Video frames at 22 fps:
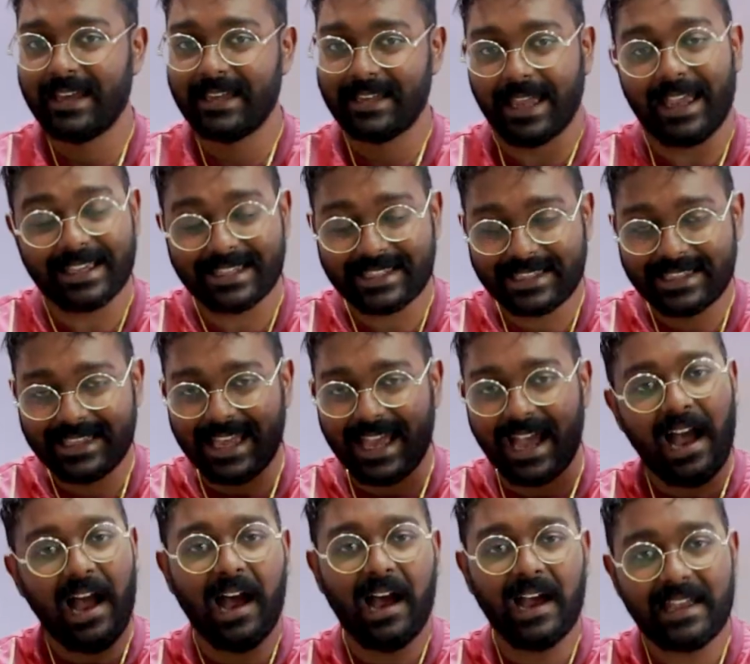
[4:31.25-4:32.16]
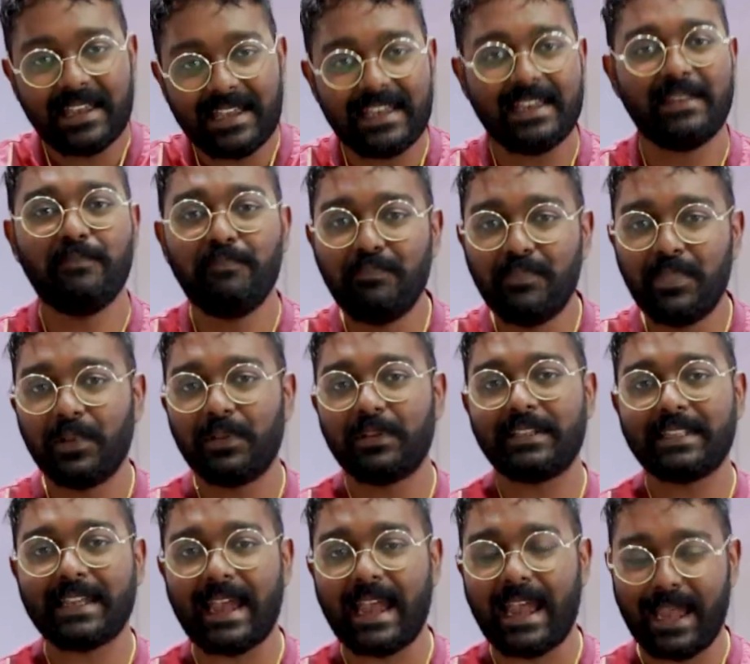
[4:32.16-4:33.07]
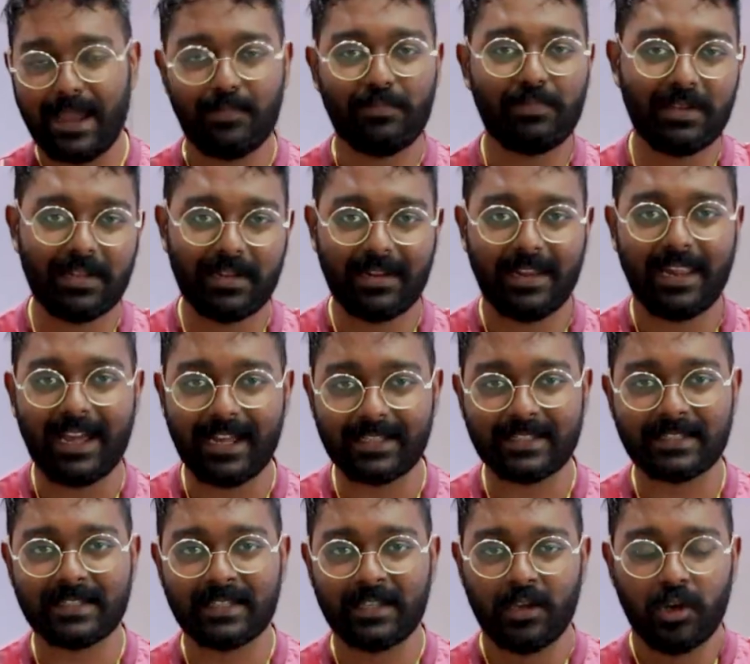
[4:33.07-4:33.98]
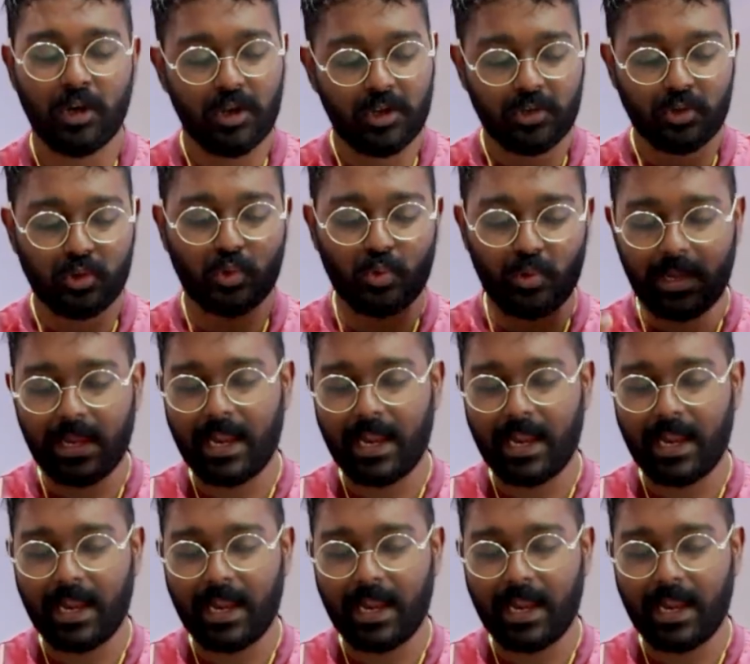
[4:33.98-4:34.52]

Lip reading: Yes, there are inbuilt ambient lights to